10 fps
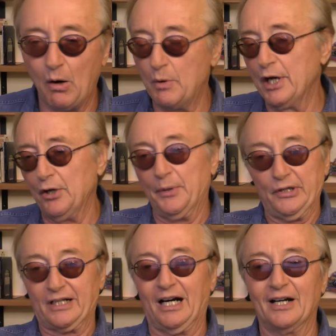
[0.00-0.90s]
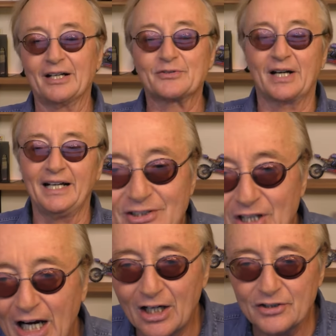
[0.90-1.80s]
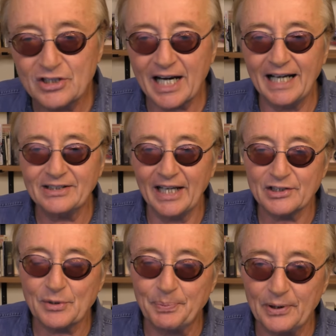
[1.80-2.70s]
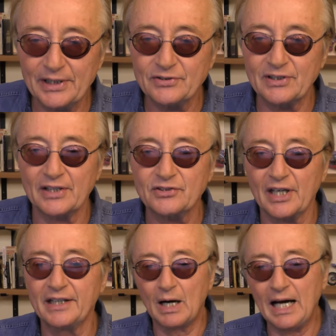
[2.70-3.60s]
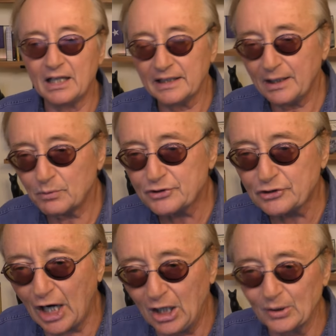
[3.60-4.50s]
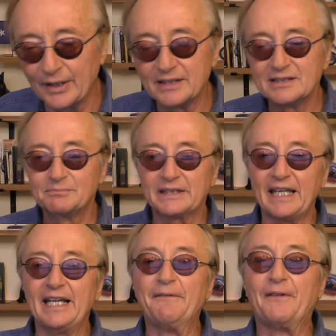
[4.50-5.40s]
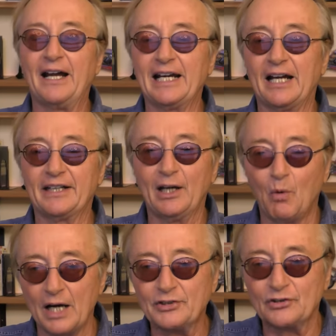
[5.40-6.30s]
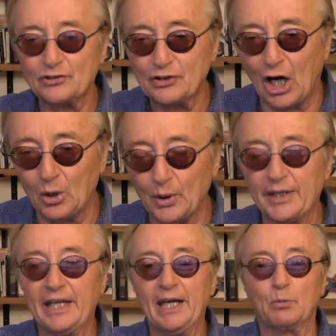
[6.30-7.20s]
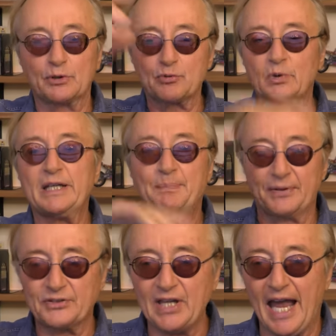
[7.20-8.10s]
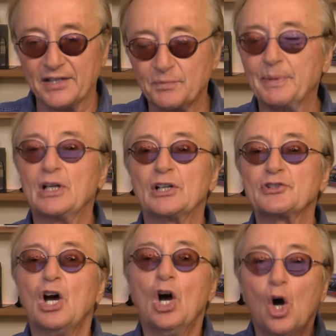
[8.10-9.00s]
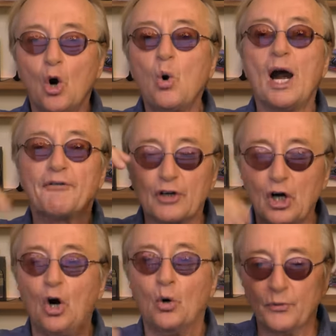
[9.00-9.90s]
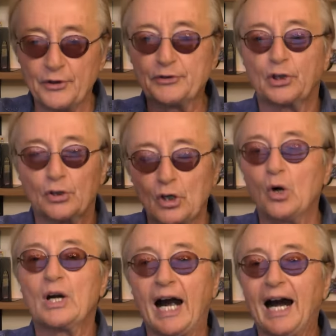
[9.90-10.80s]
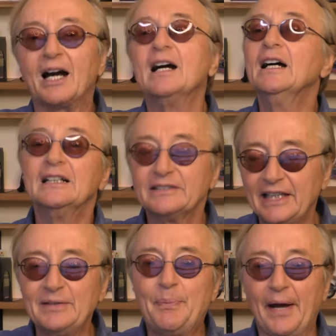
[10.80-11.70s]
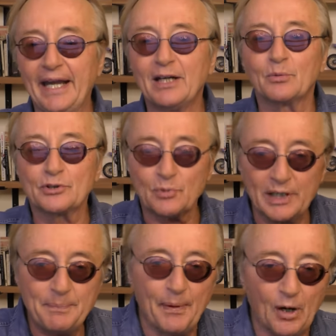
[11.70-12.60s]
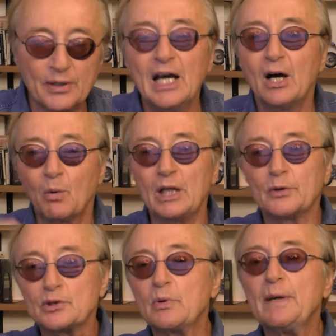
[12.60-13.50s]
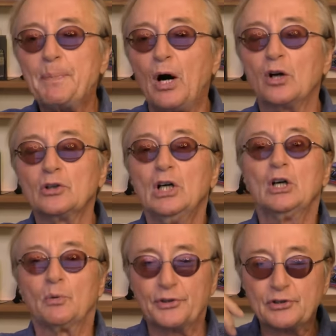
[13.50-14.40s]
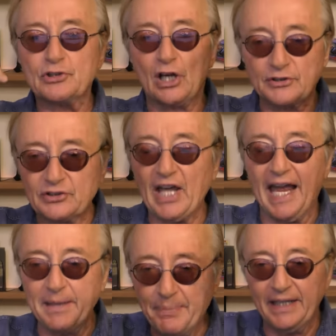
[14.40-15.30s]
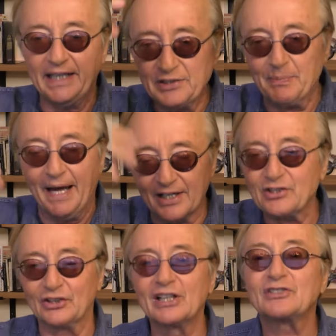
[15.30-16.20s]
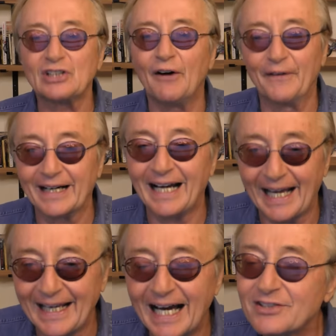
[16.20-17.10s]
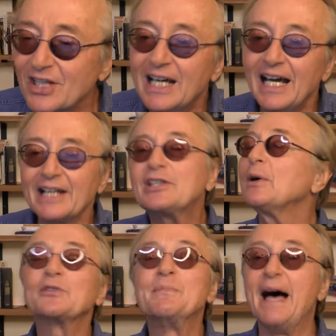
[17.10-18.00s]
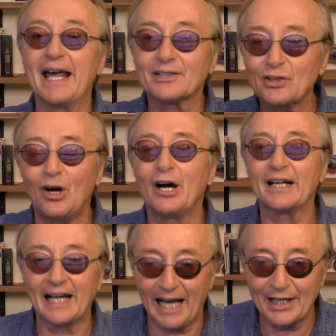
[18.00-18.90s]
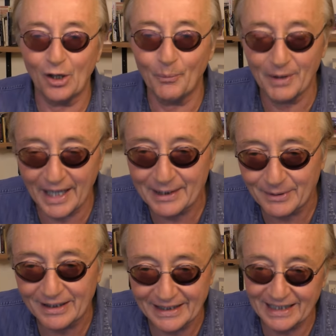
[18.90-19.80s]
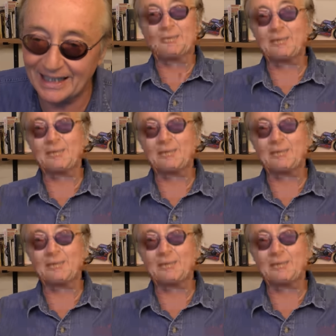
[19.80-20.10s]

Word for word: Oh, you don't know where your car is, right? So she contacts the police and they said, well, it was stolen. But then they found out it wasn't stolen, it was repossessed because whoever owned the Turo car didn't pay and it was repoed. Well, it was repoed with their son's diabetes medicine and stuff in it, I guess, and she was mad as a hornet. I don't blame her, you know?